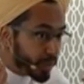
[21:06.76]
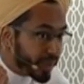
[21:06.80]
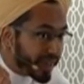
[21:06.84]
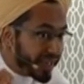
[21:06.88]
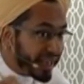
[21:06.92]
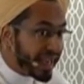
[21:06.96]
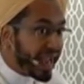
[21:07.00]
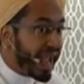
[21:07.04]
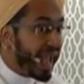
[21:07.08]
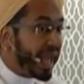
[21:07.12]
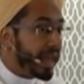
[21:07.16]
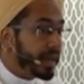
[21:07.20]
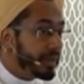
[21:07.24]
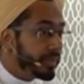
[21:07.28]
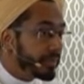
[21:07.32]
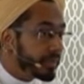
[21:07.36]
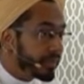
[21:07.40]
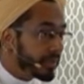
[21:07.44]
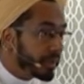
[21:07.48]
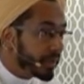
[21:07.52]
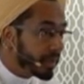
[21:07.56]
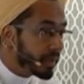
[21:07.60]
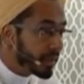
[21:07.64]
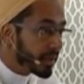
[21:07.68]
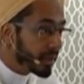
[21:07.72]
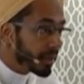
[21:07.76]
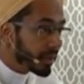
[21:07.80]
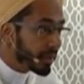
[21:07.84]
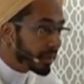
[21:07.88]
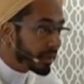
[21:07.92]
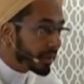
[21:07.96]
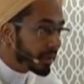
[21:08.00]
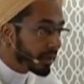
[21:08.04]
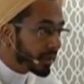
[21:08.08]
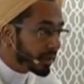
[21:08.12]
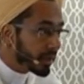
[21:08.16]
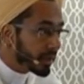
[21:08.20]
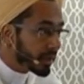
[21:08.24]
we can,
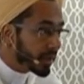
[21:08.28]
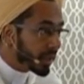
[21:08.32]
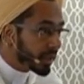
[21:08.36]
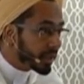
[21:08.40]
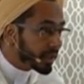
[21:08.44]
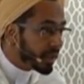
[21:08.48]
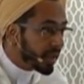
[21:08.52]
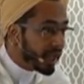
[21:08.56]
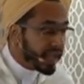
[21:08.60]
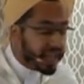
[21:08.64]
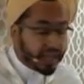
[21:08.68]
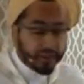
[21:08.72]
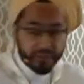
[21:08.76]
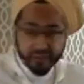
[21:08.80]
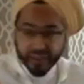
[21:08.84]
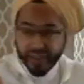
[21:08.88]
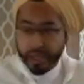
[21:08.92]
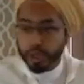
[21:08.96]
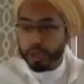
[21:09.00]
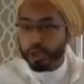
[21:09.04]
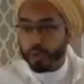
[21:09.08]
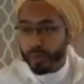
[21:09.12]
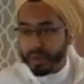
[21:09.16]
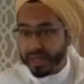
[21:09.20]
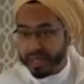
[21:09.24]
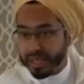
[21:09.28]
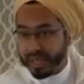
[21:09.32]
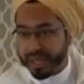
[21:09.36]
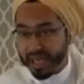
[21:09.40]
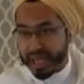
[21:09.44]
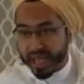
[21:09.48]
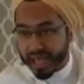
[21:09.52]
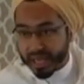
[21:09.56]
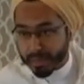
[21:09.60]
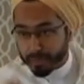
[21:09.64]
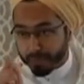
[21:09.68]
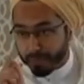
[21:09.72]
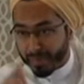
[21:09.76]
right? Eventually
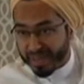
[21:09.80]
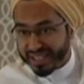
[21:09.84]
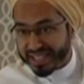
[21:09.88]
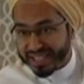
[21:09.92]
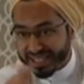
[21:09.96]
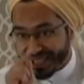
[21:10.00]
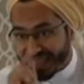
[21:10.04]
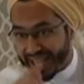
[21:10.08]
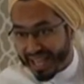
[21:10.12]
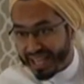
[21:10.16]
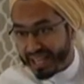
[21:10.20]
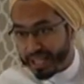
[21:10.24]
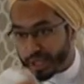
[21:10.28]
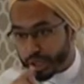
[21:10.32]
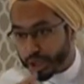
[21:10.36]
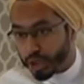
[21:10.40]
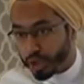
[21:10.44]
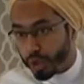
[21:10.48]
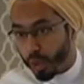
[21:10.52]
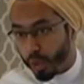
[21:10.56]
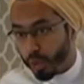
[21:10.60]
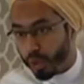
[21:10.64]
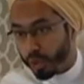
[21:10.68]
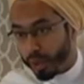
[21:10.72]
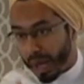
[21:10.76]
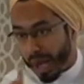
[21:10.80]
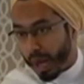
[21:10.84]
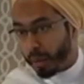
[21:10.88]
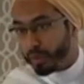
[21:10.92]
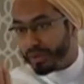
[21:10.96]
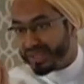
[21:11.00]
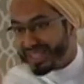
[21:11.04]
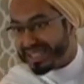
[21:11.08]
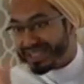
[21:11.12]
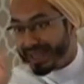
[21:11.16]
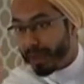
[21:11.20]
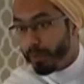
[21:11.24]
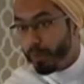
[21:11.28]
it must take its toll out
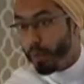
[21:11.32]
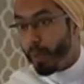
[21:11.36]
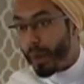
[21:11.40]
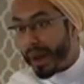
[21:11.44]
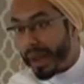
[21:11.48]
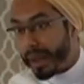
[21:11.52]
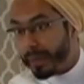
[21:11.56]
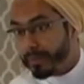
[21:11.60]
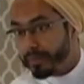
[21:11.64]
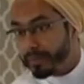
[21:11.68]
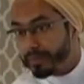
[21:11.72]
somewhere.